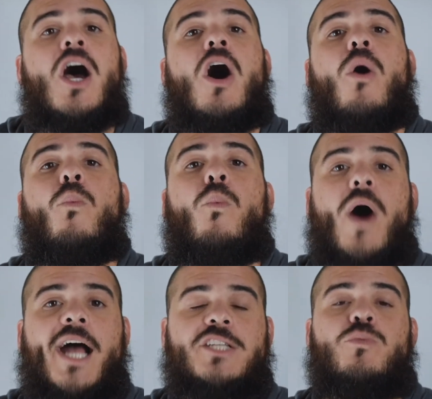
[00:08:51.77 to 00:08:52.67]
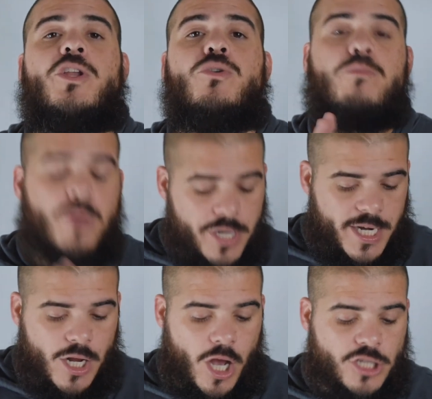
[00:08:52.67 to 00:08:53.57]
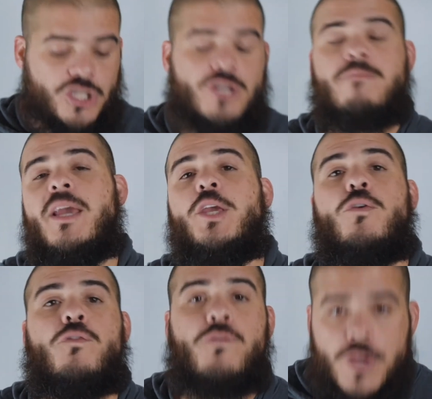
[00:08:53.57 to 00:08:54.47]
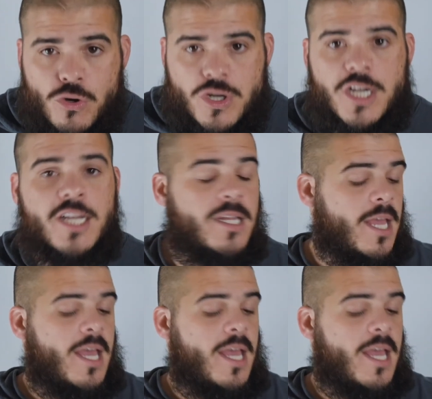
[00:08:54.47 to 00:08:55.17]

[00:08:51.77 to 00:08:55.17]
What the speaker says: A watch, when you put it on, should make you feel good.